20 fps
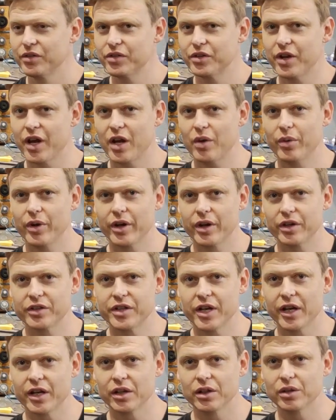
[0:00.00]
Today we're going to
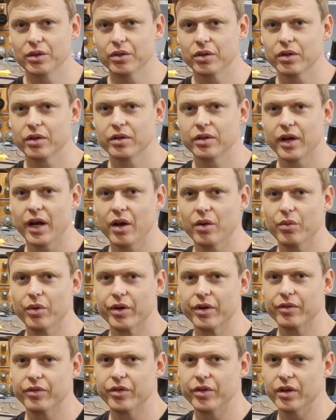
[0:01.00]
take a look at
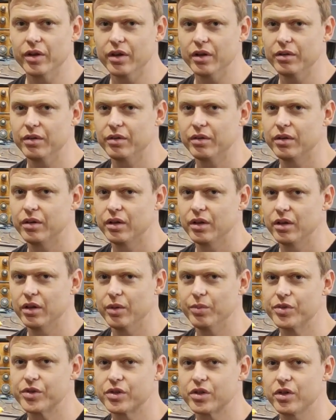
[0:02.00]
one of the
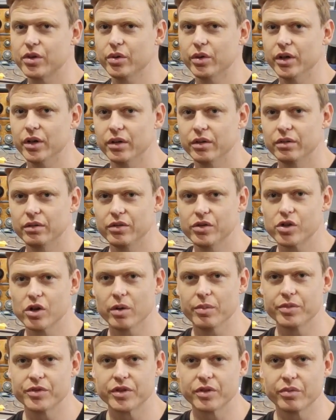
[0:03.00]
obscure
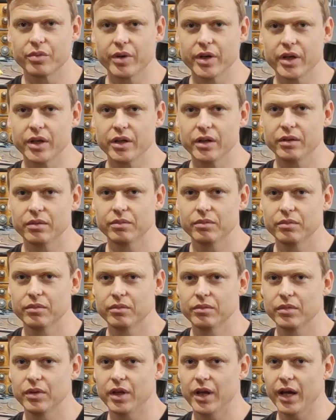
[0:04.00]
jobs that we
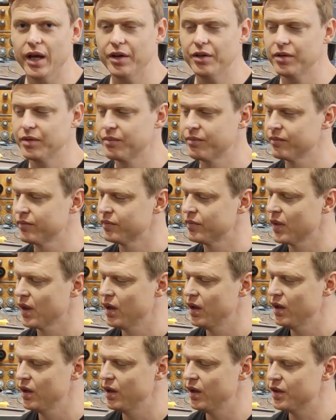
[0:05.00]
get.
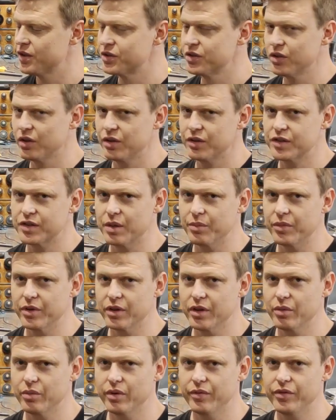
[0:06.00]
It's not
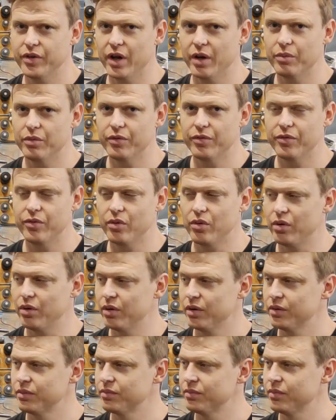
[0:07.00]
something that we've done
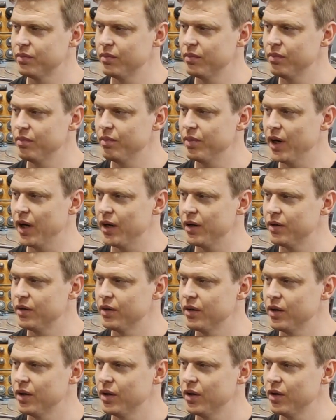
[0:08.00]
before,
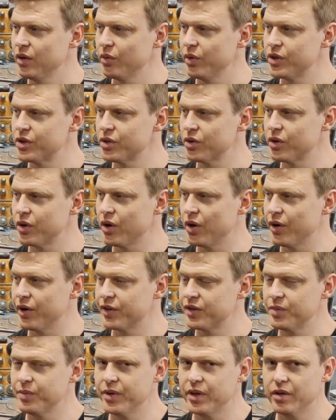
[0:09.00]
but we took it on
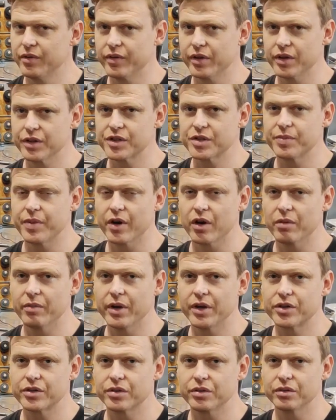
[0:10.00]
as a bit of an
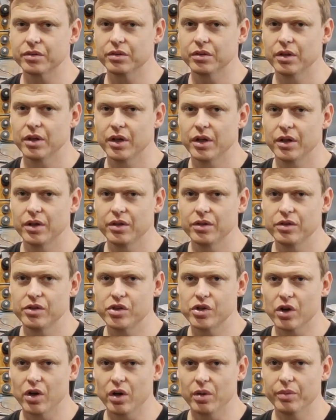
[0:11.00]
experimental
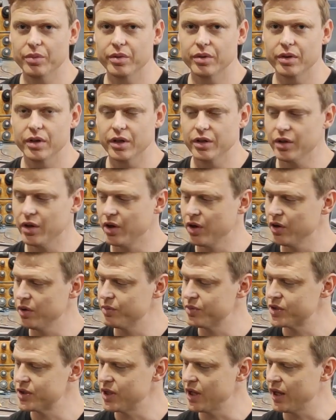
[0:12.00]
job in the
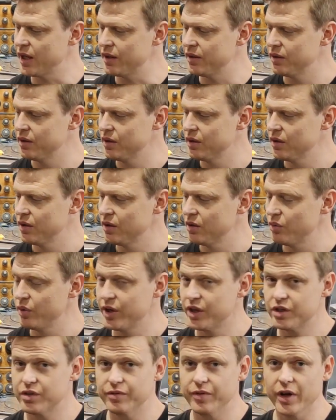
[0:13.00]
hopes that we
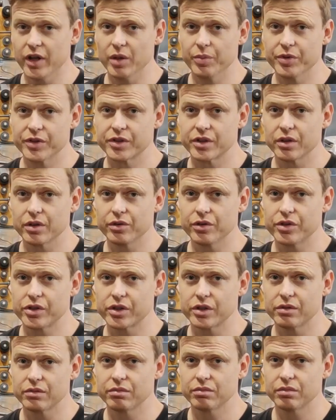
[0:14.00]
could develop a
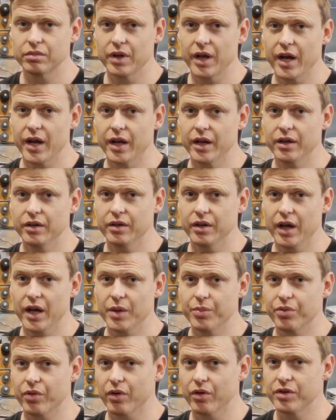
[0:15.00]
solution and
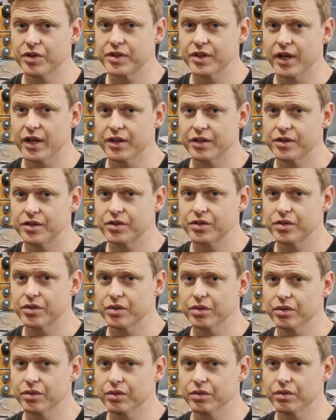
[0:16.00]
a process
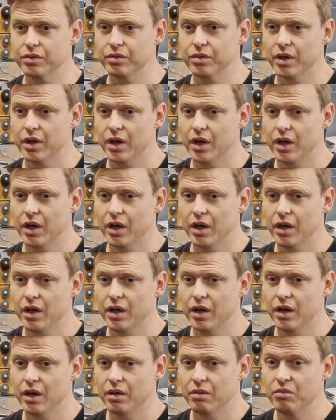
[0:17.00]
to
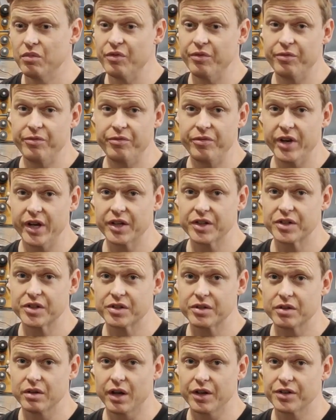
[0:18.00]

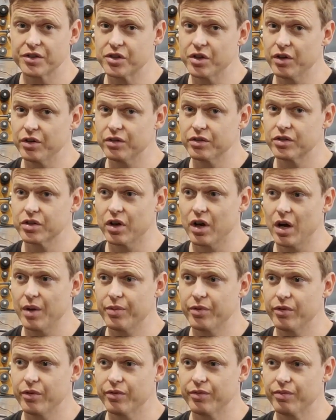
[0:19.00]
fix a certain
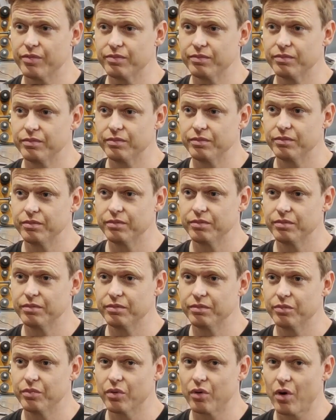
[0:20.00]
type of
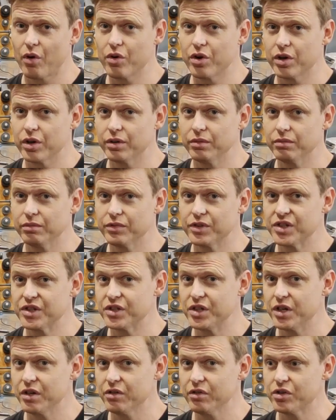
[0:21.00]
broken
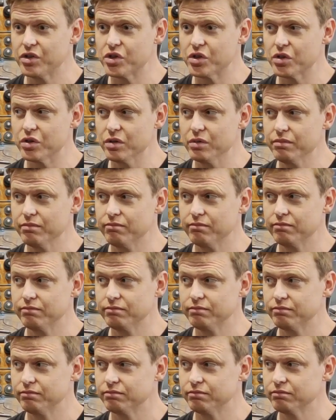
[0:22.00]
steerer tube.
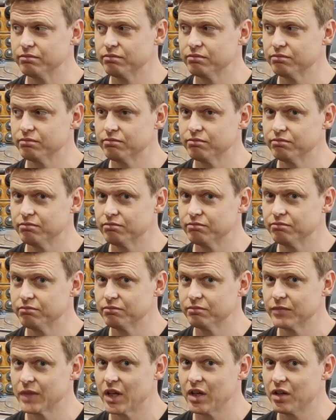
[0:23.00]

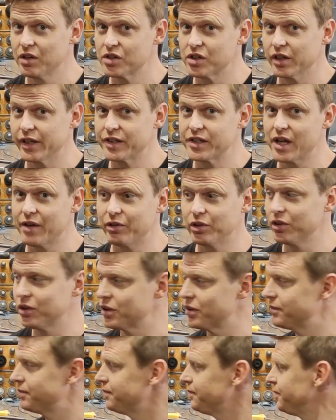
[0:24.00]
So let's have a
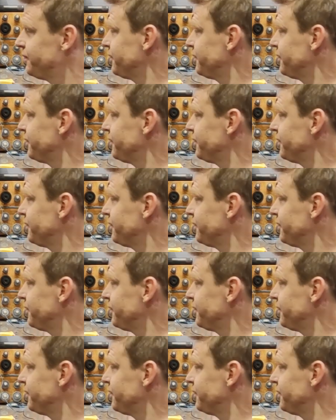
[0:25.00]
look.